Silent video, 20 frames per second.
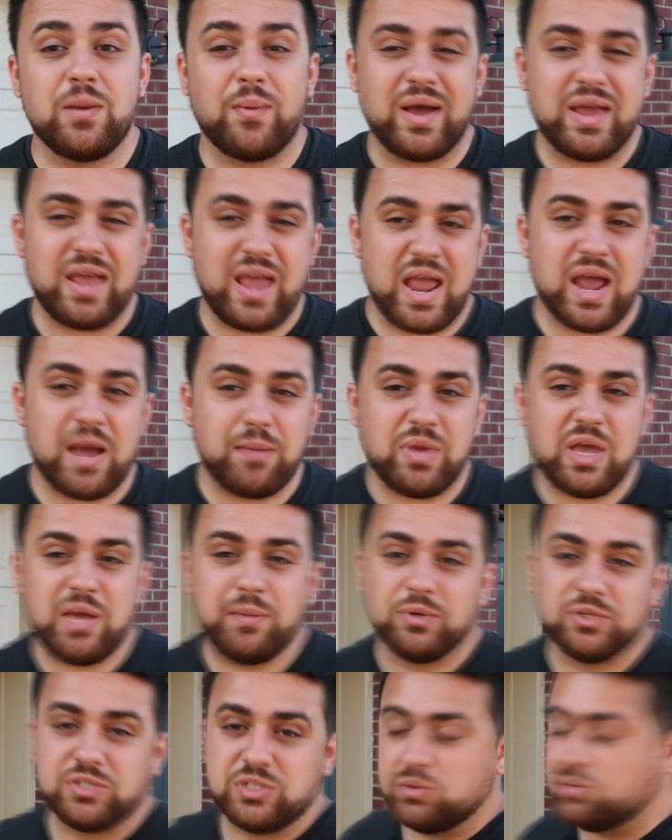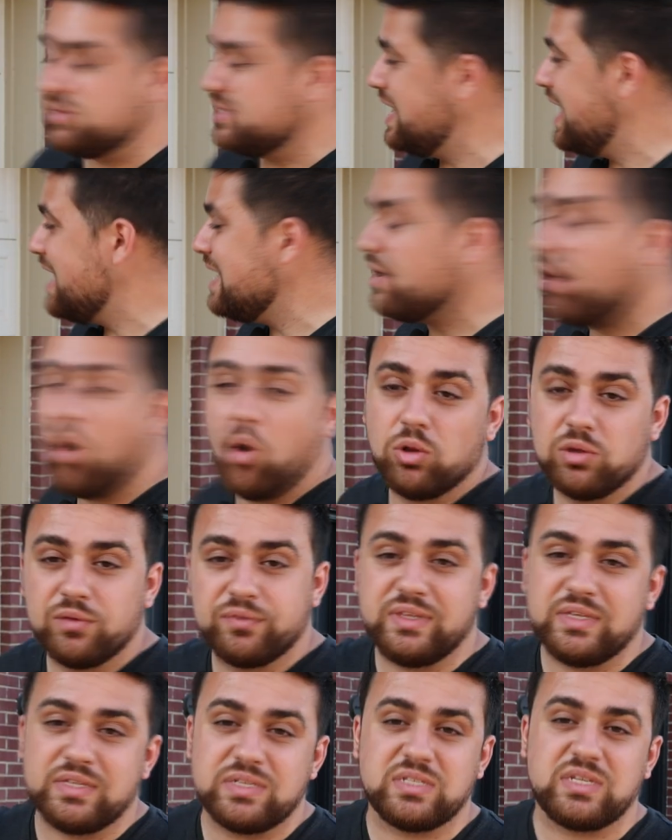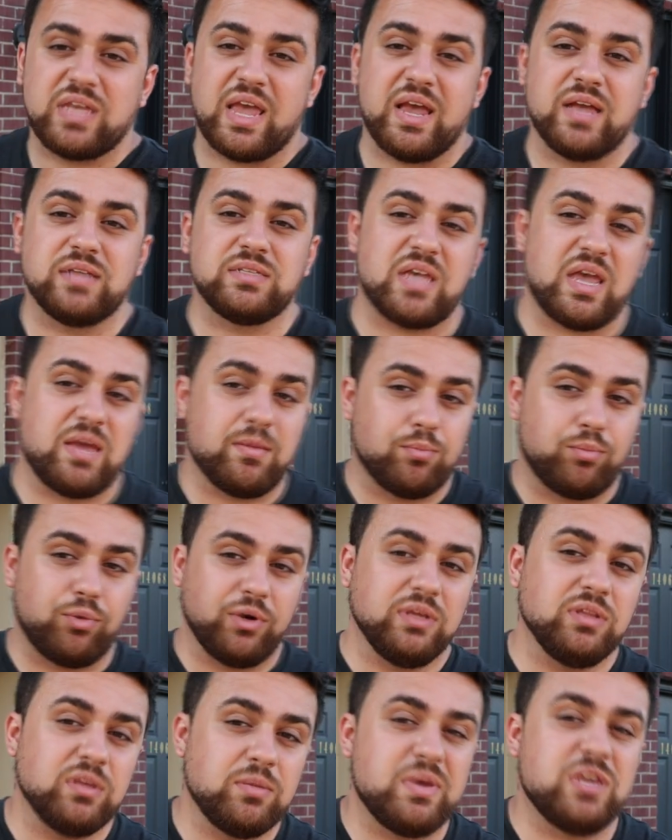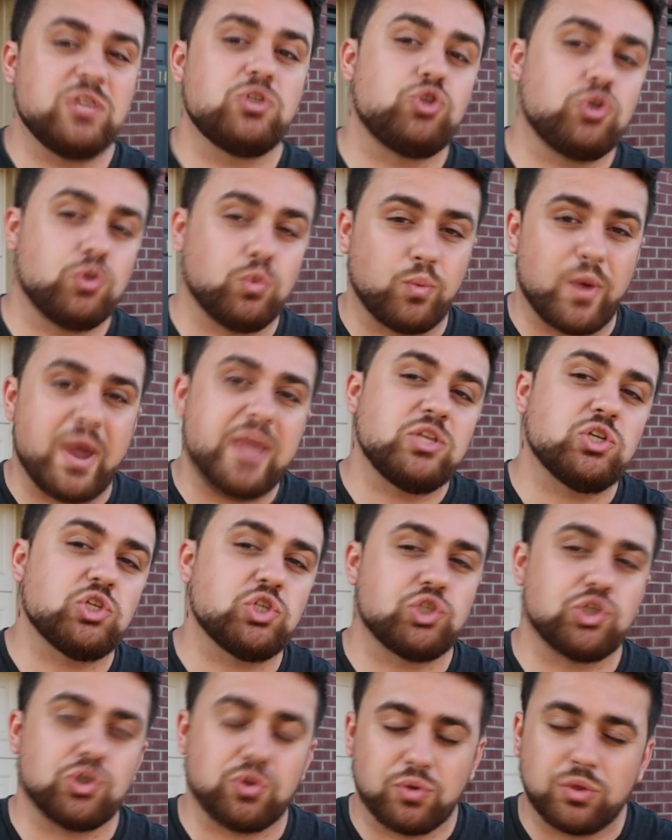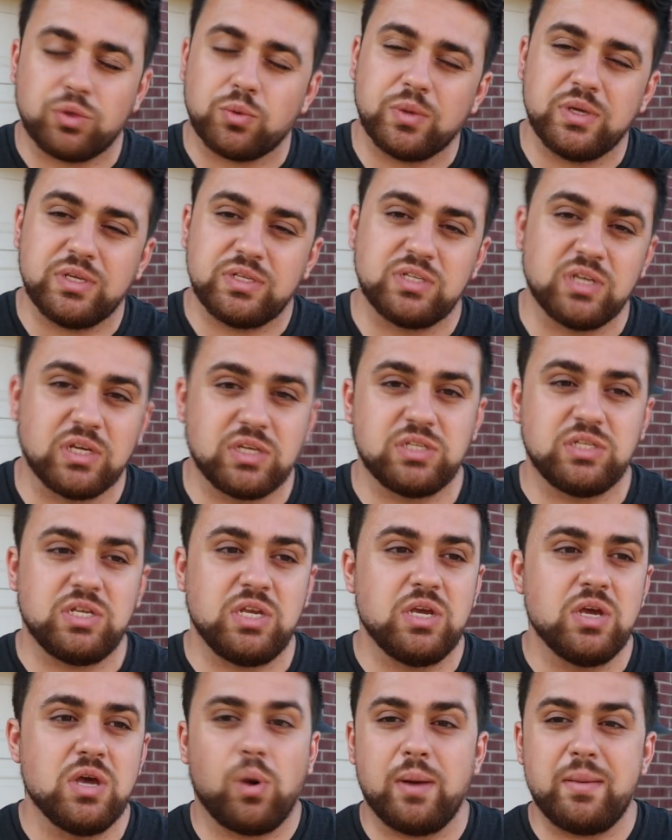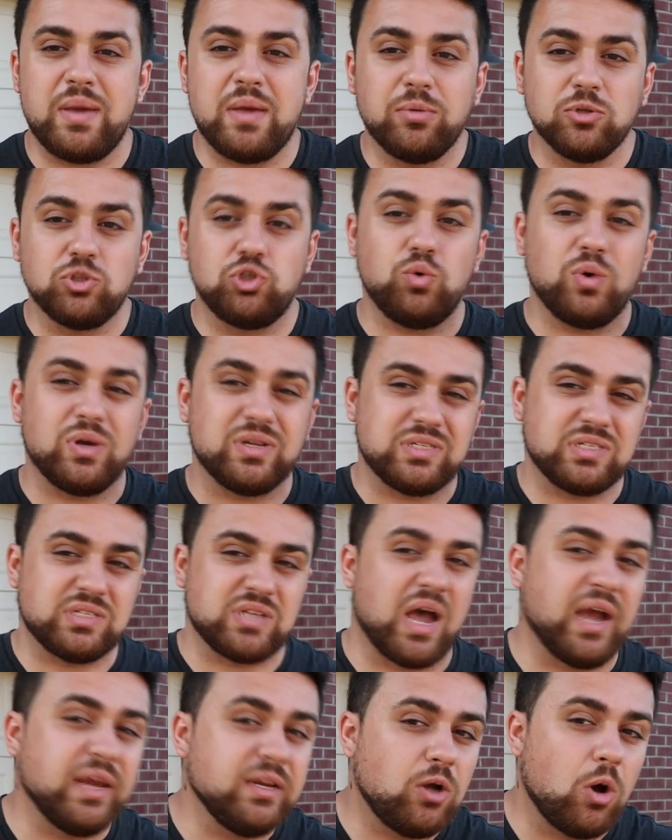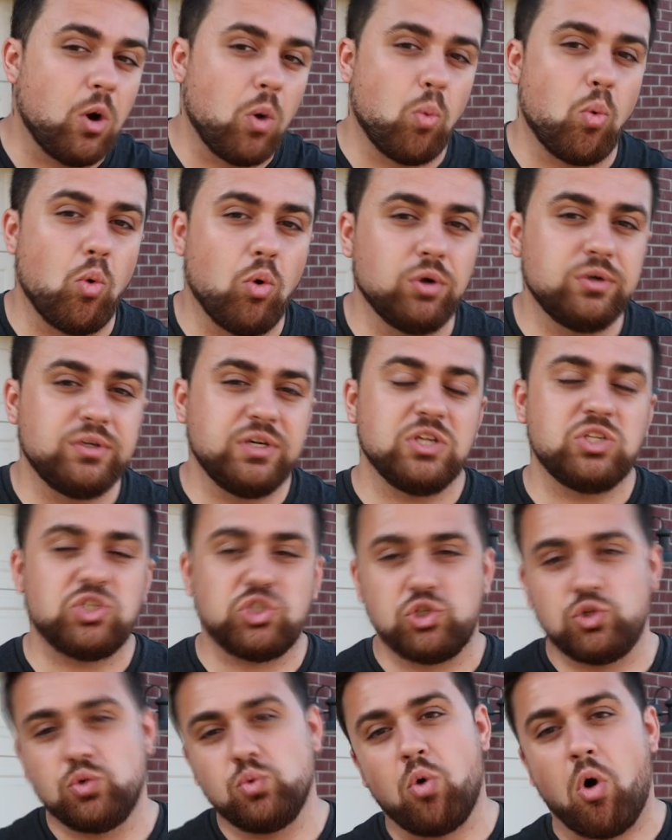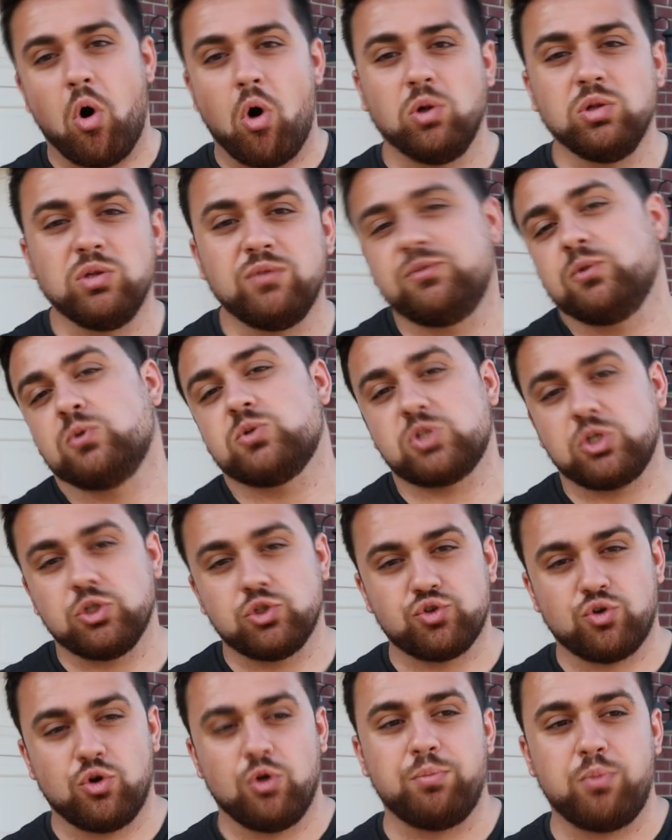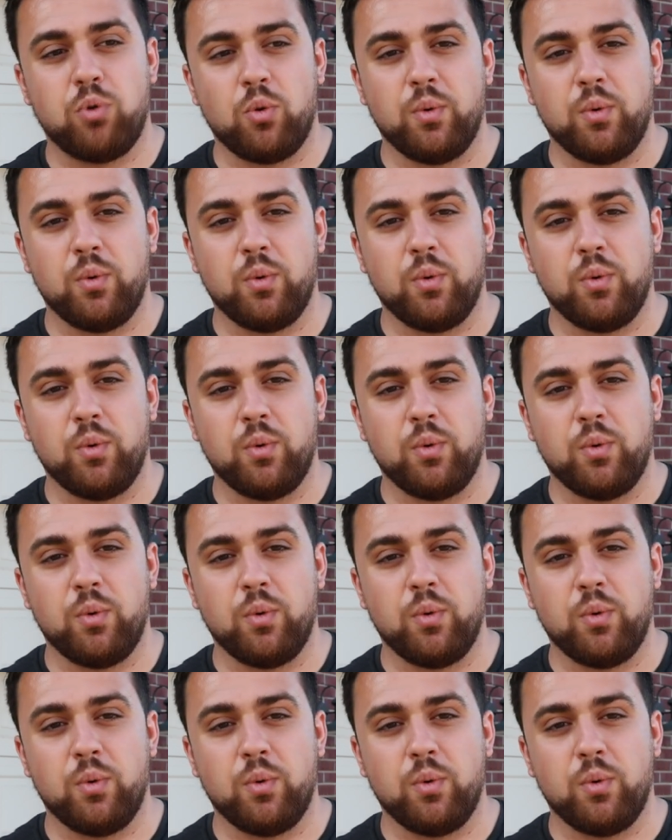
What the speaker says: Now I am able to take all of these scans and bring them into Register 360, where I'm able to assign coordinates to all of those control